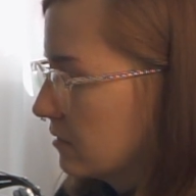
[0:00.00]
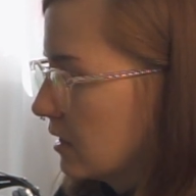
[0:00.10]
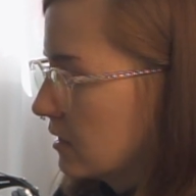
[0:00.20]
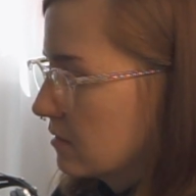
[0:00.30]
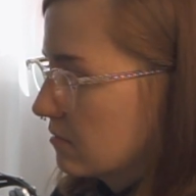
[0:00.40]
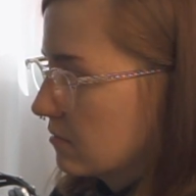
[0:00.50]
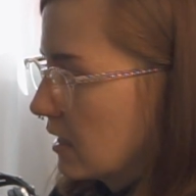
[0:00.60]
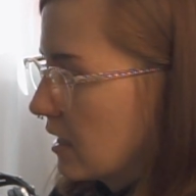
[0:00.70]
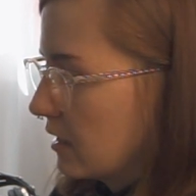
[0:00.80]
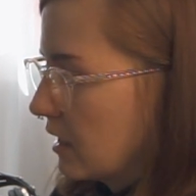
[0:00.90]
it
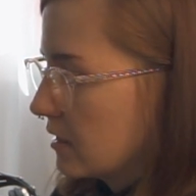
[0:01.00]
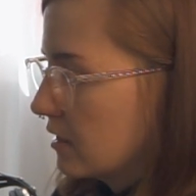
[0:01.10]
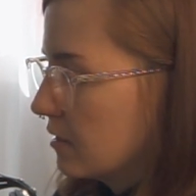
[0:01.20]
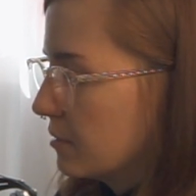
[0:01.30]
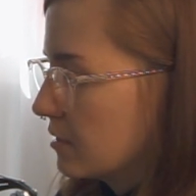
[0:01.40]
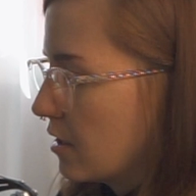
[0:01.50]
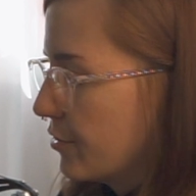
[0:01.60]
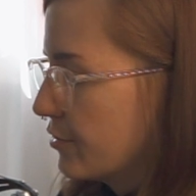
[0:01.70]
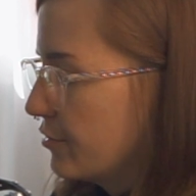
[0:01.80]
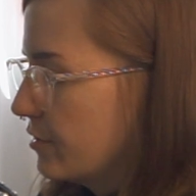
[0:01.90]
can get a little bit
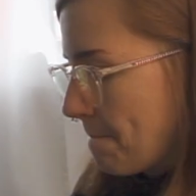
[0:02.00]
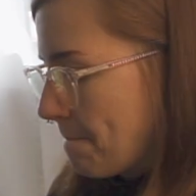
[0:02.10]
harder.